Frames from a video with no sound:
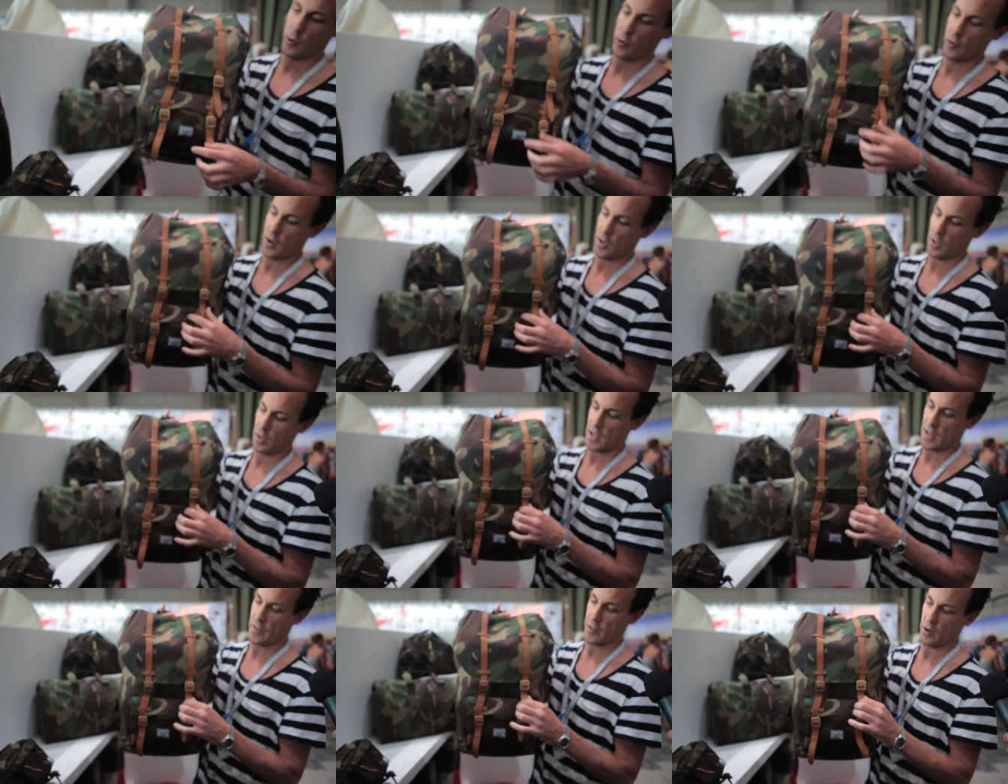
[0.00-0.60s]

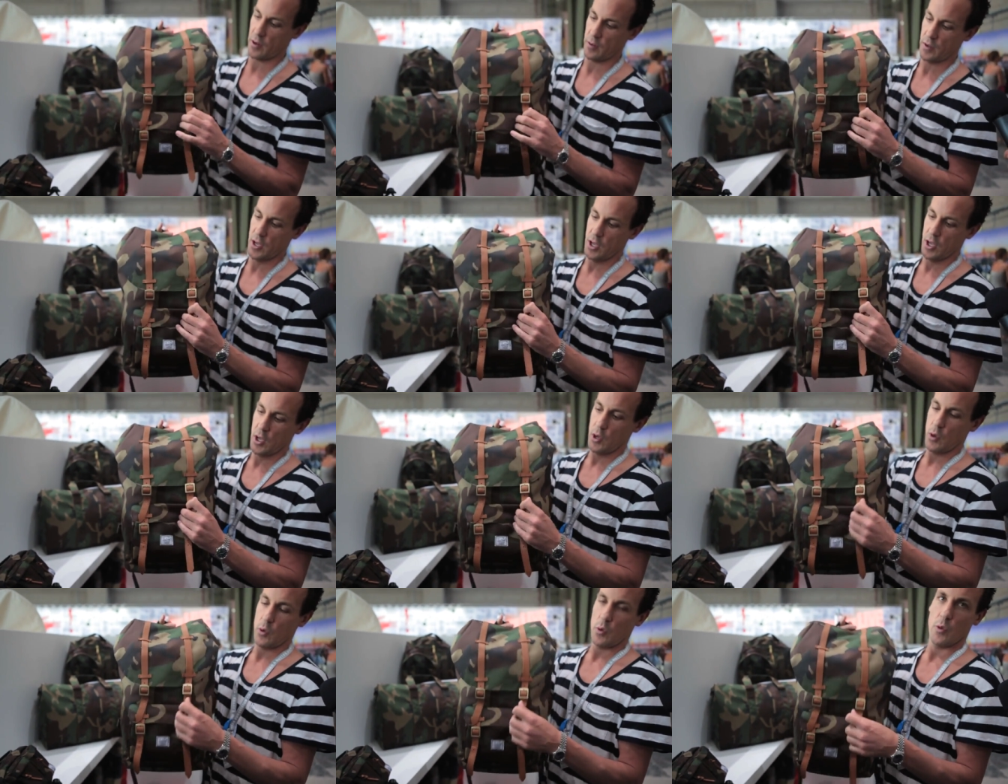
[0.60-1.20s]
grain leather.
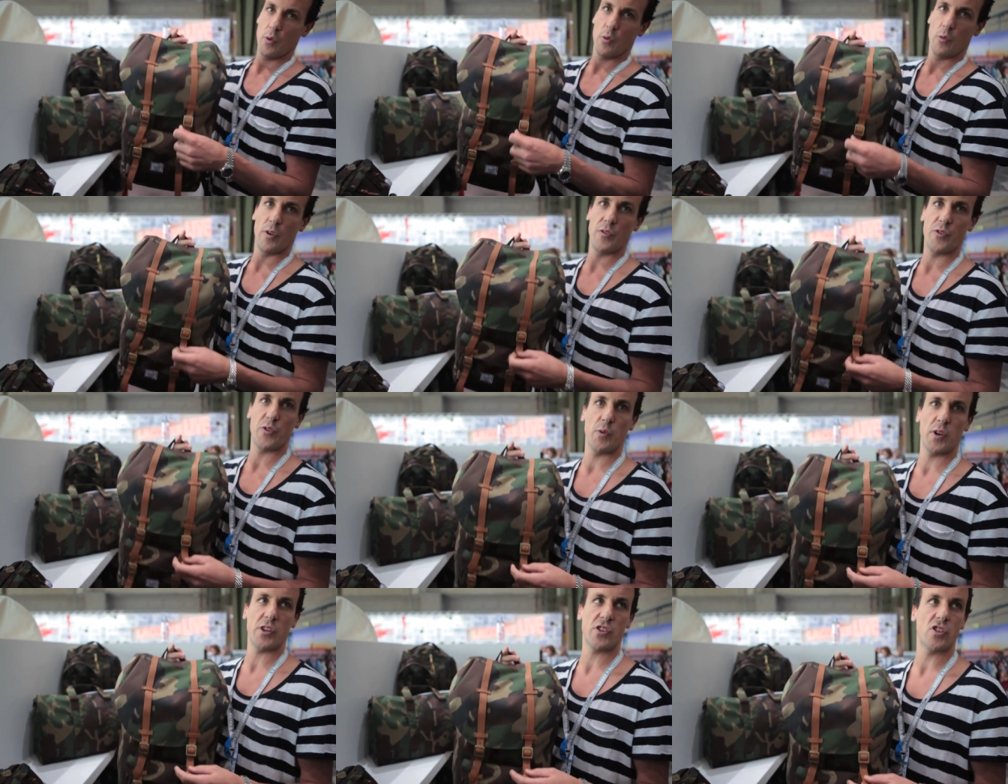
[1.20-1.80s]
We've
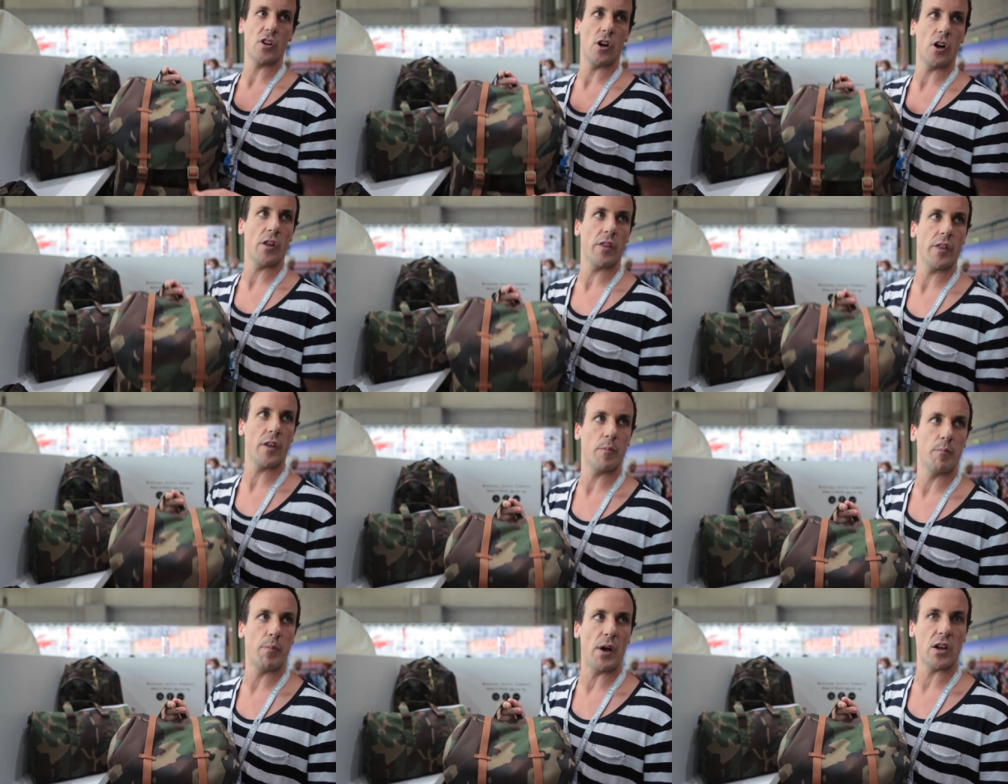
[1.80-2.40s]
switched all
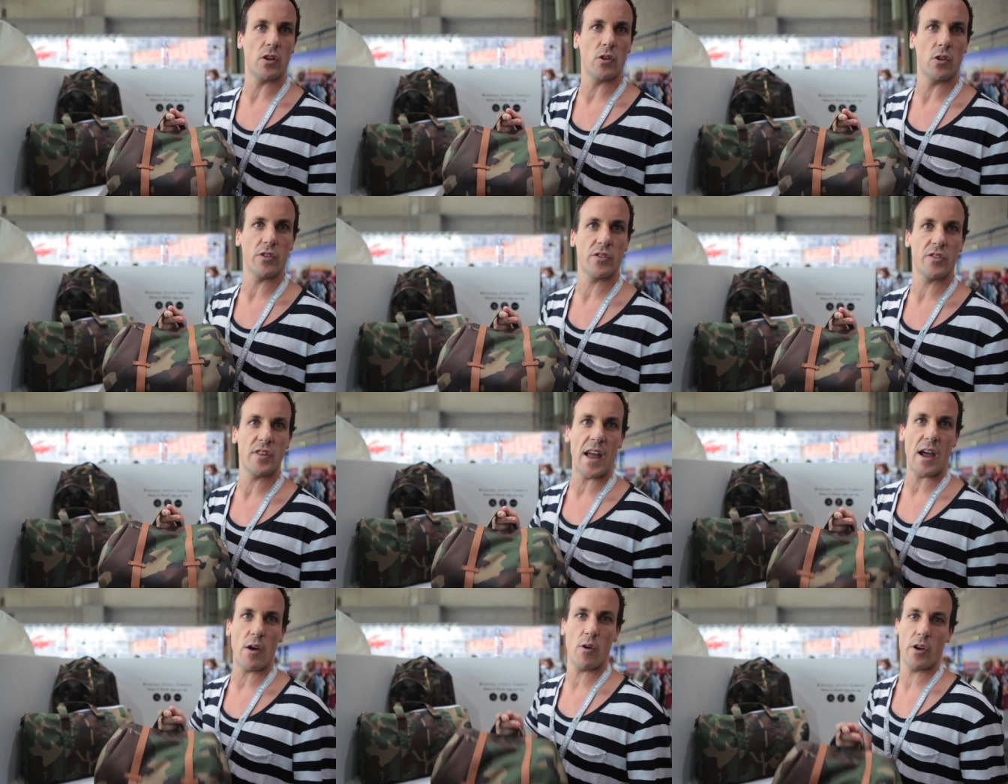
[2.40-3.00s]
the buckles
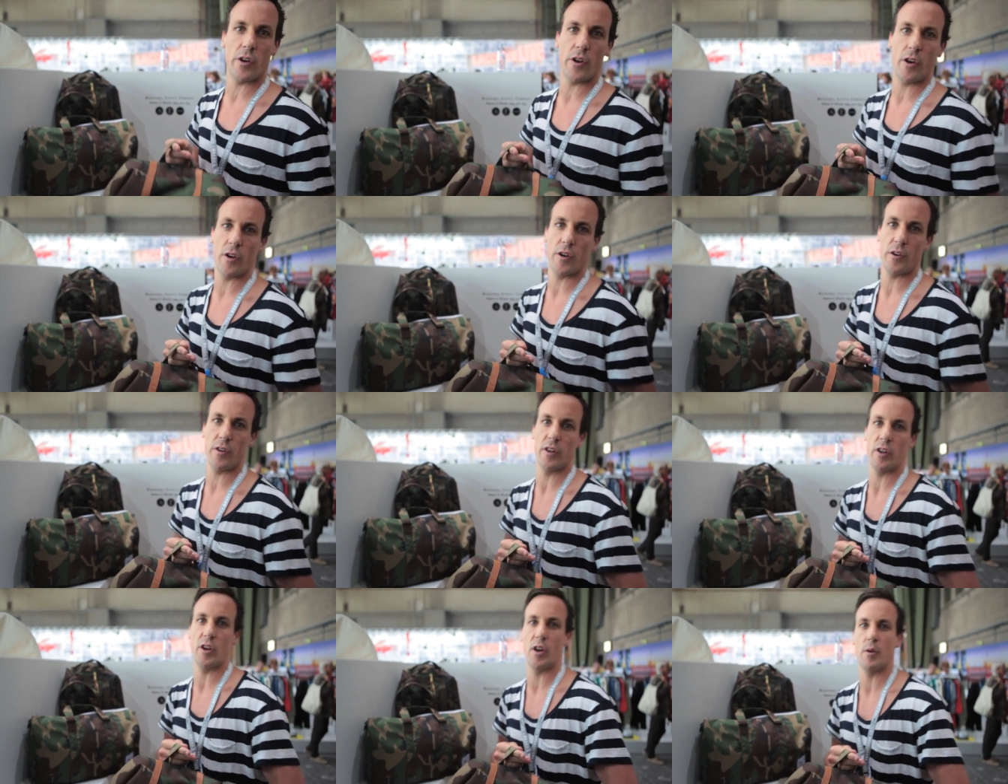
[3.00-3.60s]
now on our Little